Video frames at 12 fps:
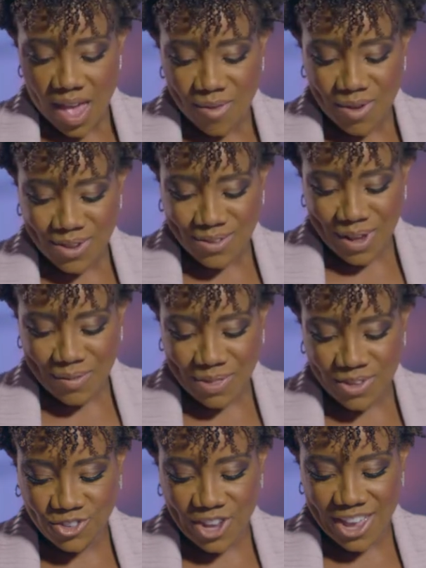I want to talk about
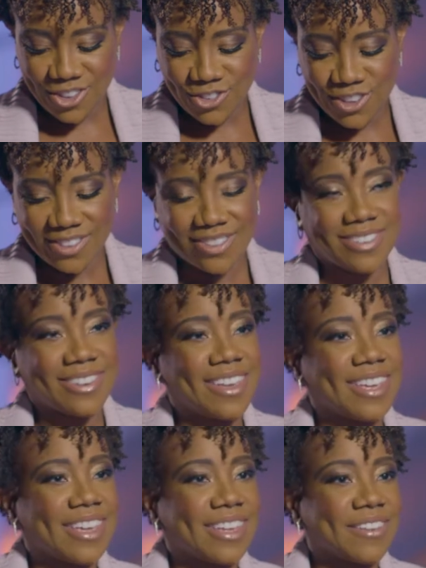the changes
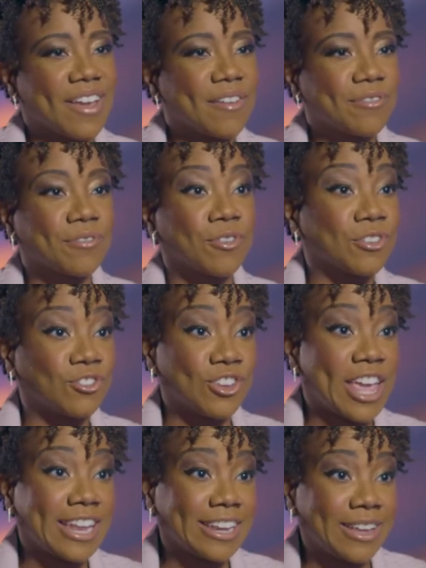of
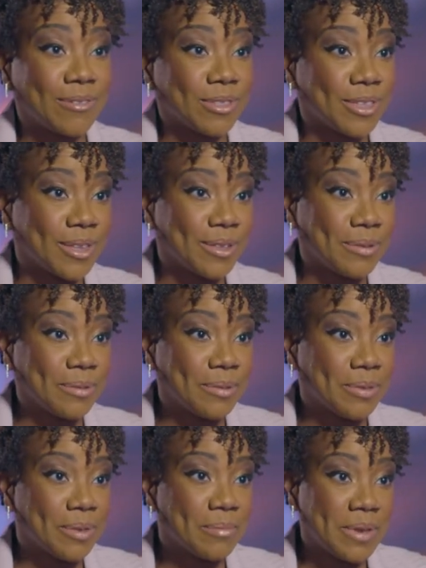Christianity within
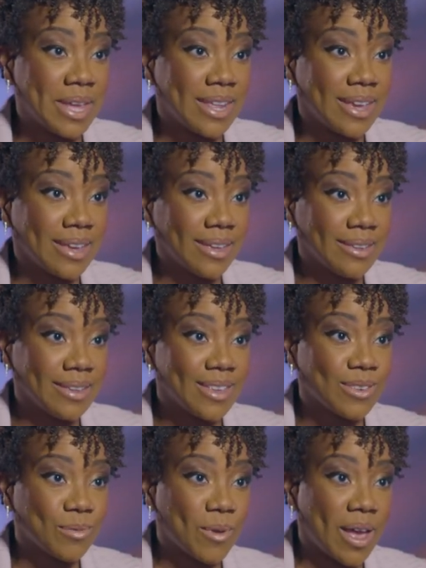the media
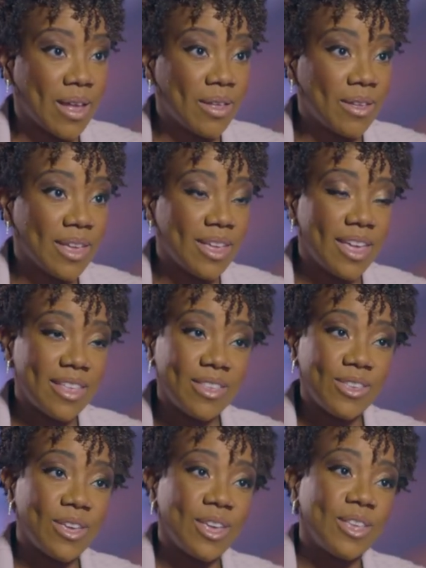as well.
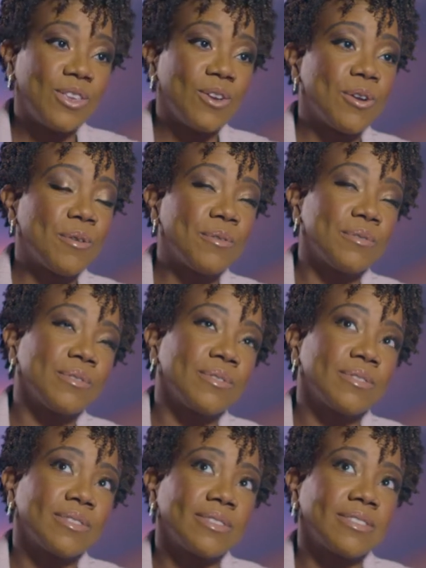In your
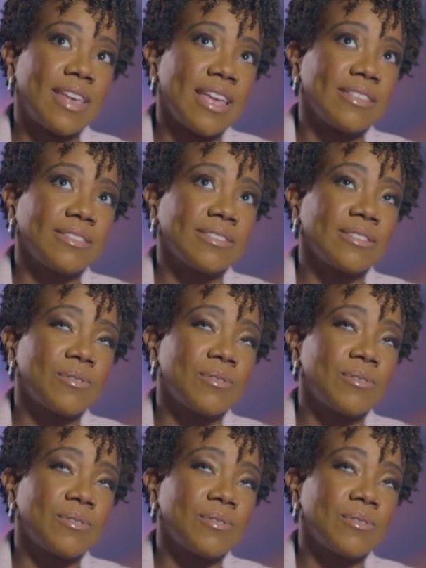sense,